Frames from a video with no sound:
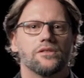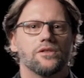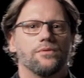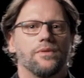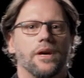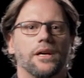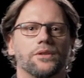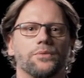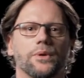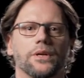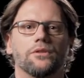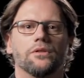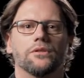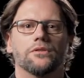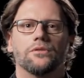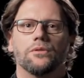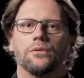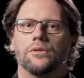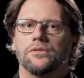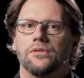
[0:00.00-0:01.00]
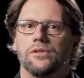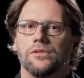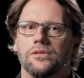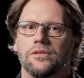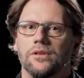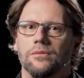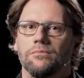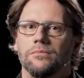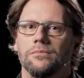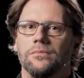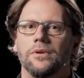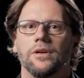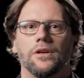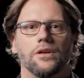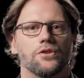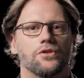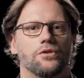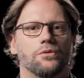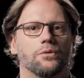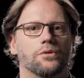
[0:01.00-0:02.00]
G-Vectoring Control System, in
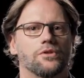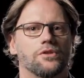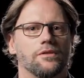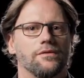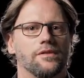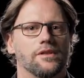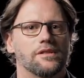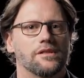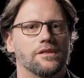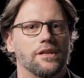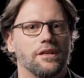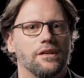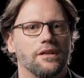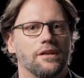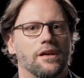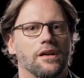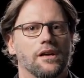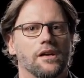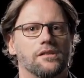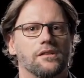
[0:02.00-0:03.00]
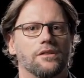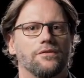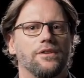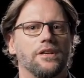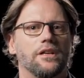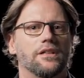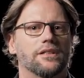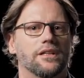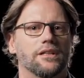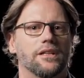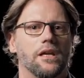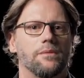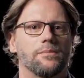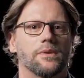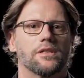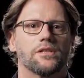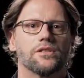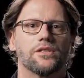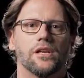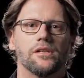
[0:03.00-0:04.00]
short GVC, is a vehicle
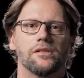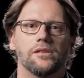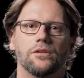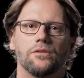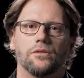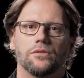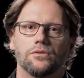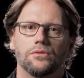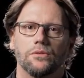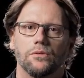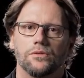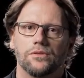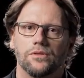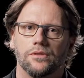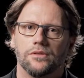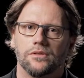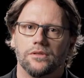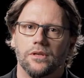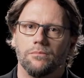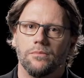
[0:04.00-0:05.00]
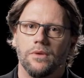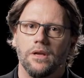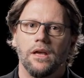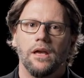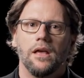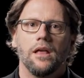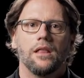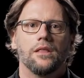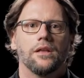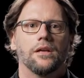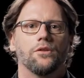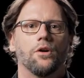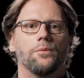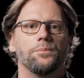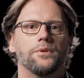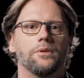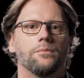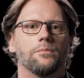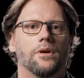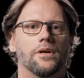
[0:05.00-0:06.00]
dynamics chassis control system that
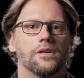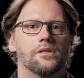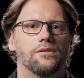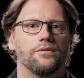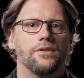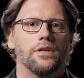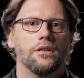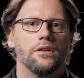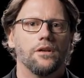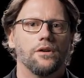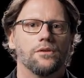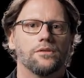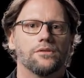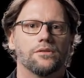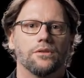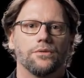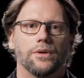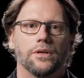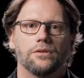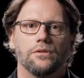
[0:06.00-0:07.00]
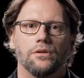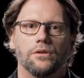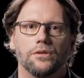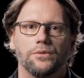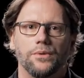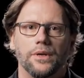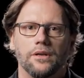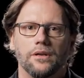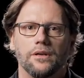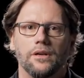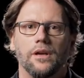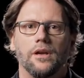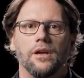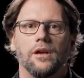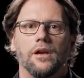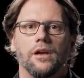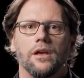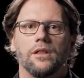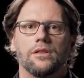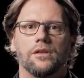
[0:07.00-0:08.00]
optimizes wheel loads during cornering,
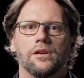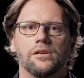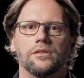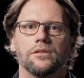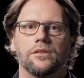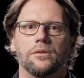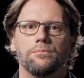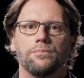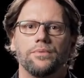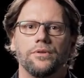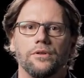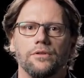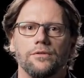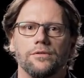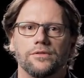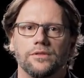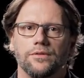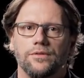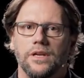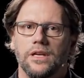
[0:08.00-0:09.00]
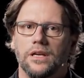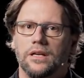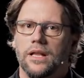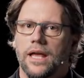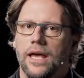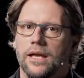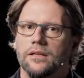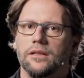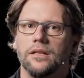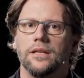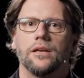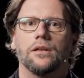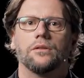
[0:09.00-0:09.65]
and thus it improves the vehicle handling